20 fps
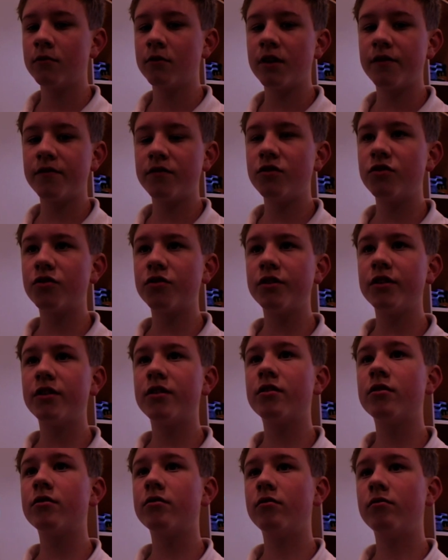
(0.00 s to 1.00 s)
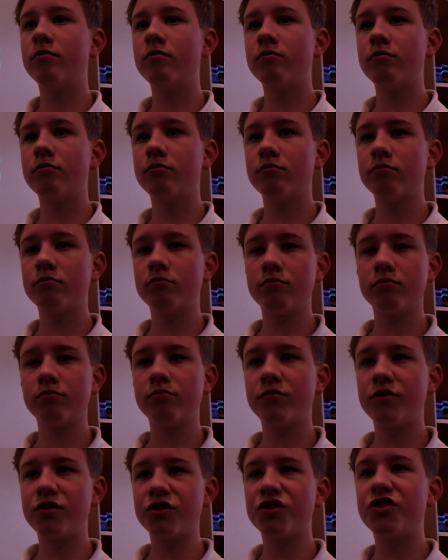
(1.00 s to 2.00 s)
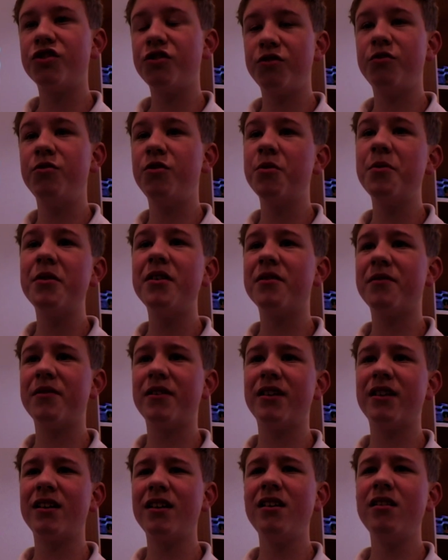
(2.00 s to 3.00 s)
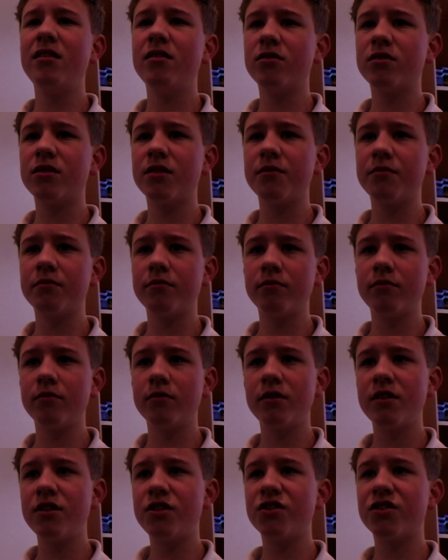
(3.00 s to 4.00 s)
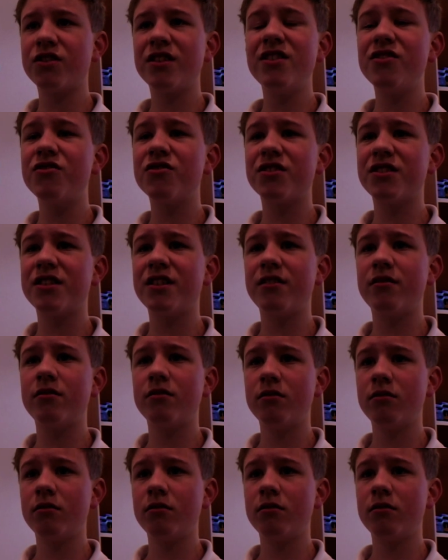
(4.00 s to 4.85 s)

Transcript: I've enjoyed just doing it really, because it's just interesting.